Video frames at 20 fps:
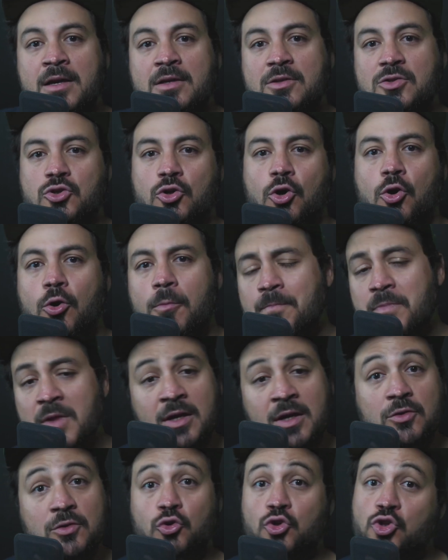So
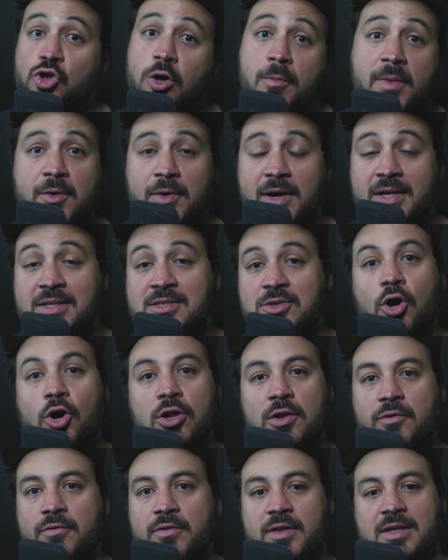to summarize
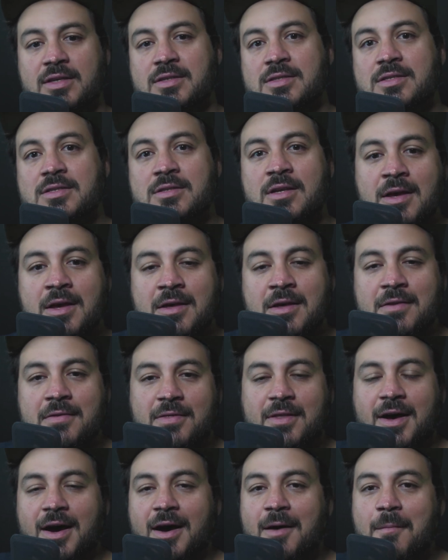all of this,
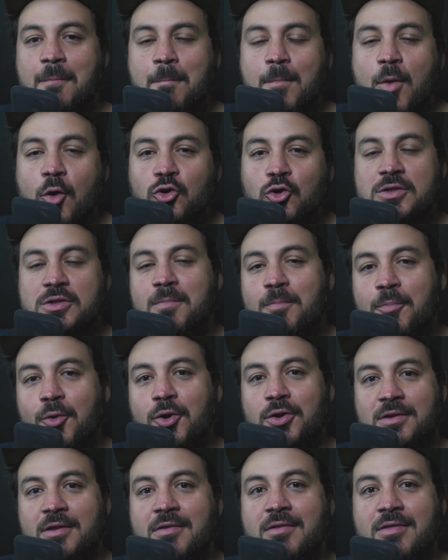the most
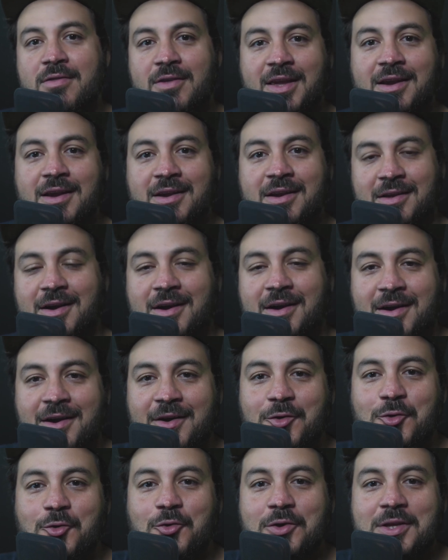important thing
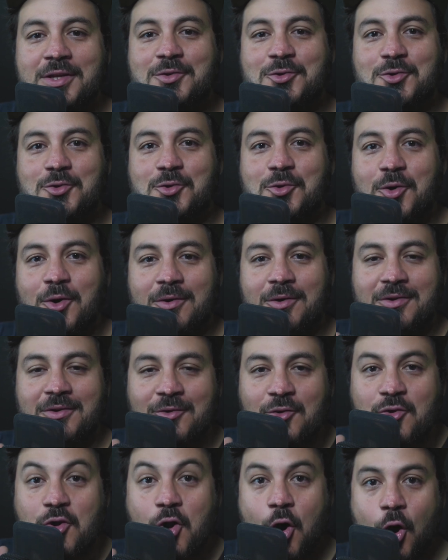you need to
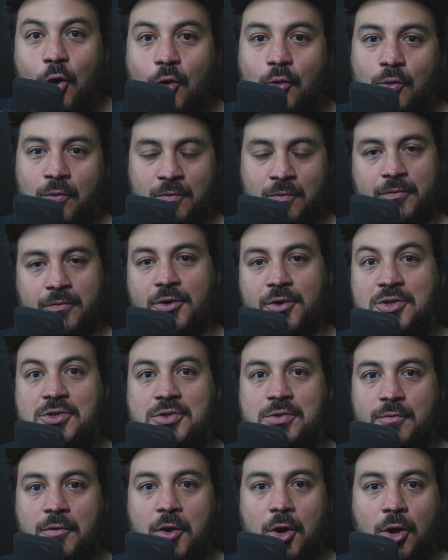know, first
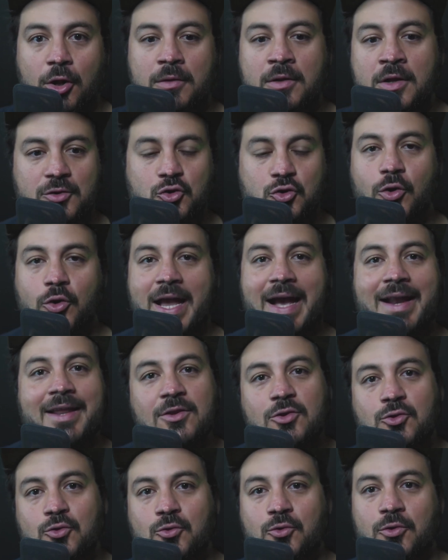of all, to get
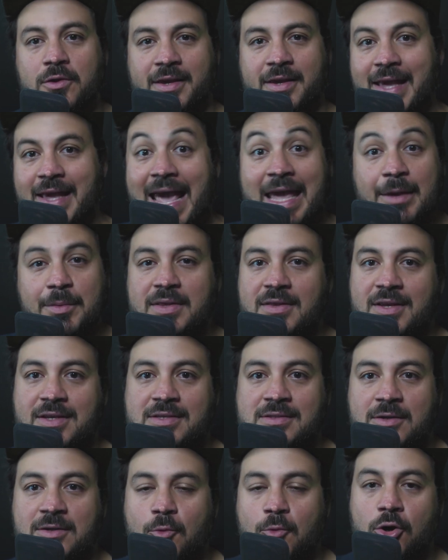into the A/B
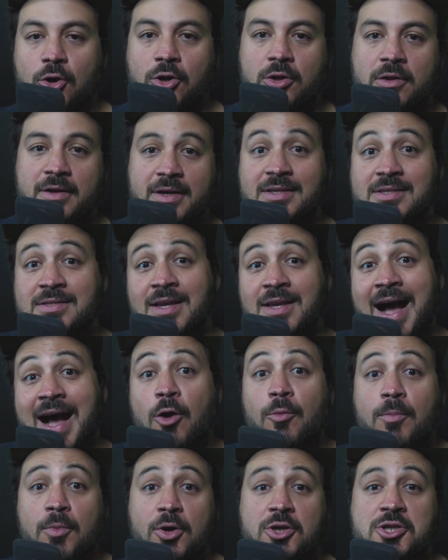testing world is
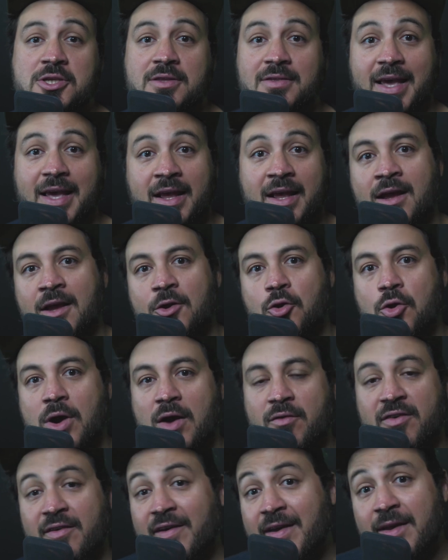how much data you
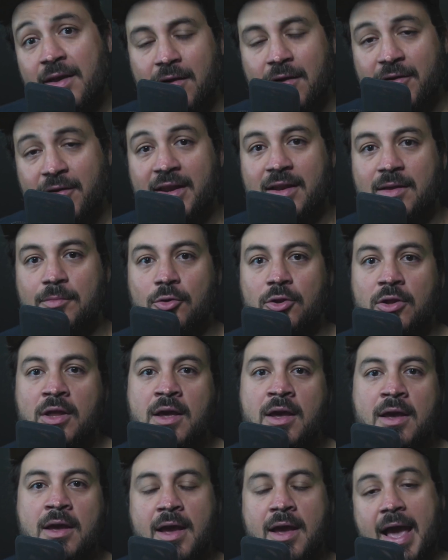have available.
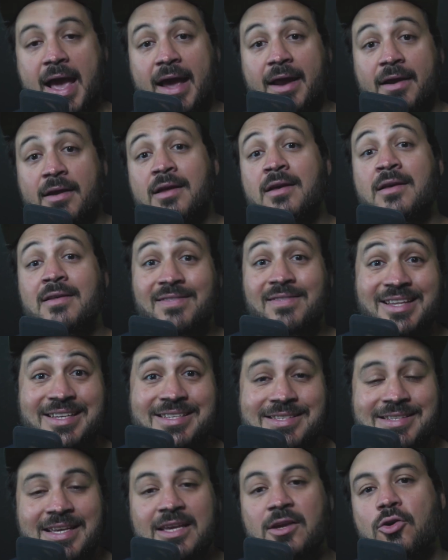And the
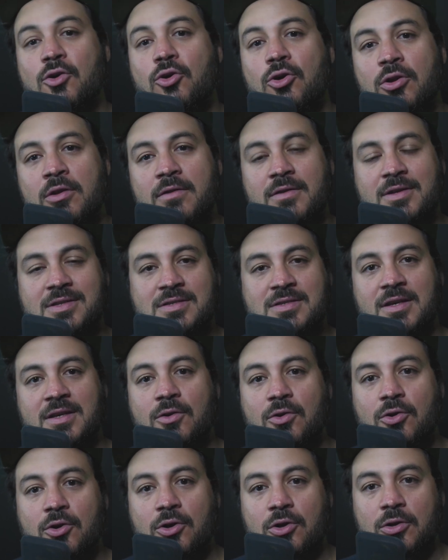
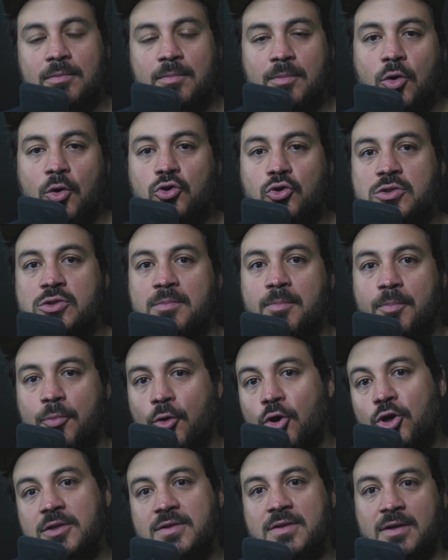single most
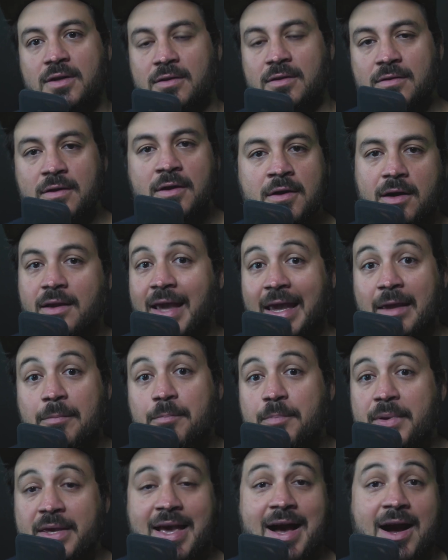important
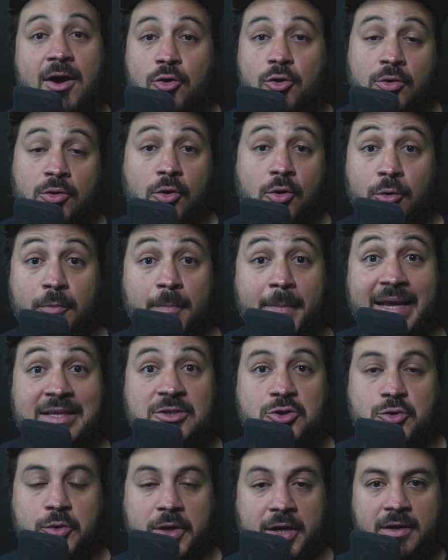KPI or
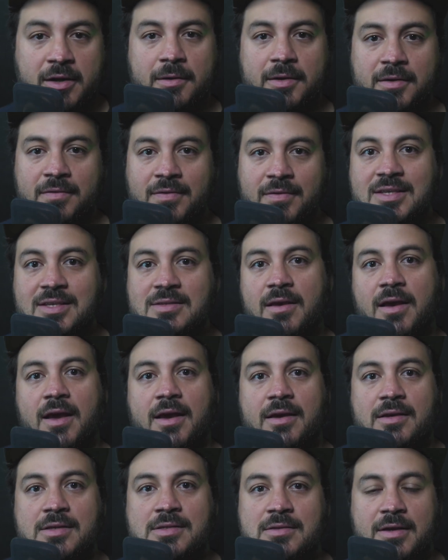metric in this
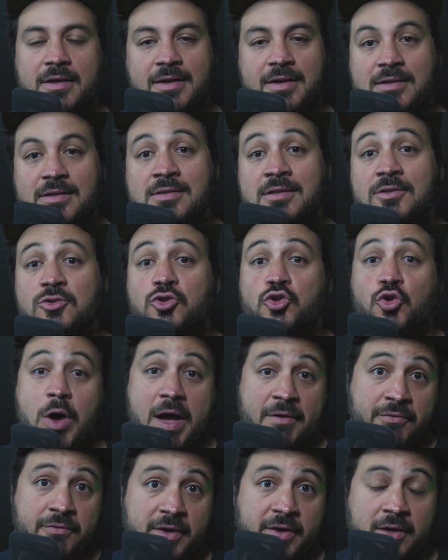case is
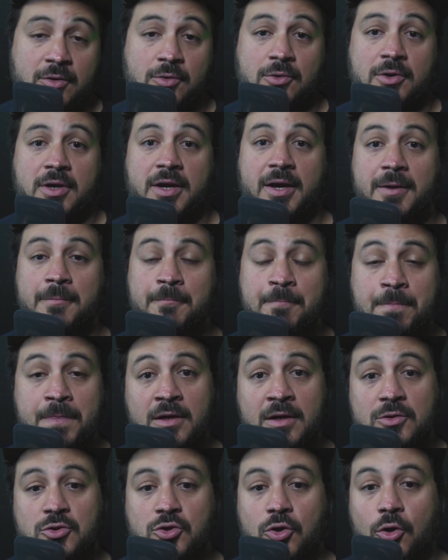traffic, okay?
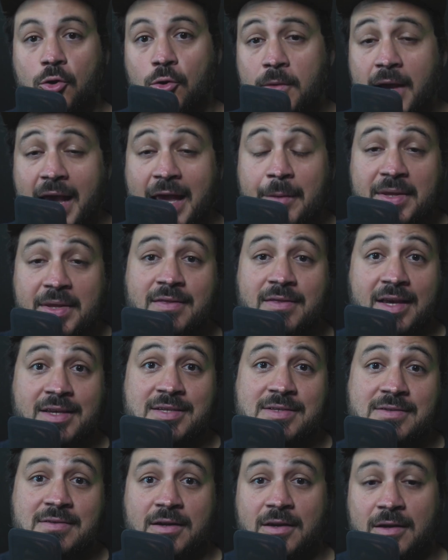So A/B
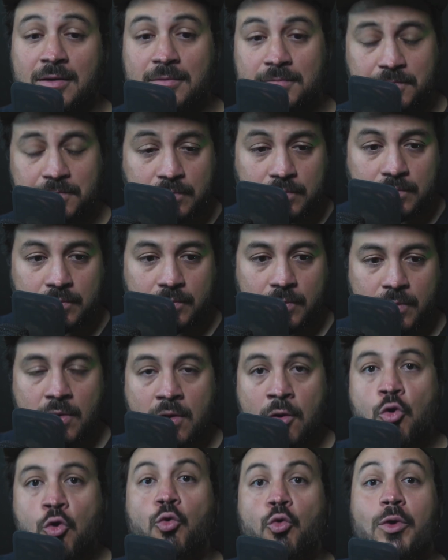testing
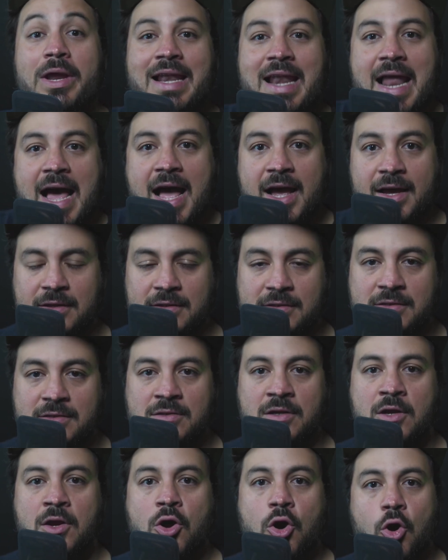
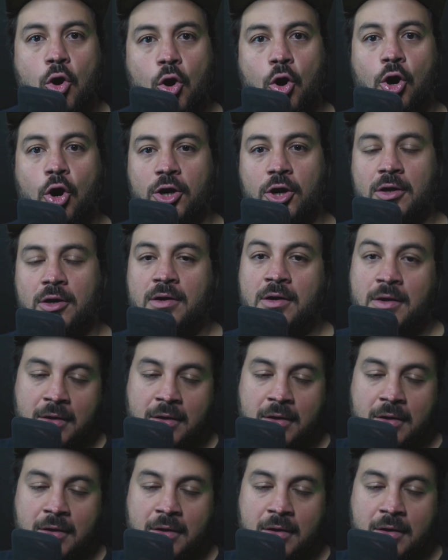relies on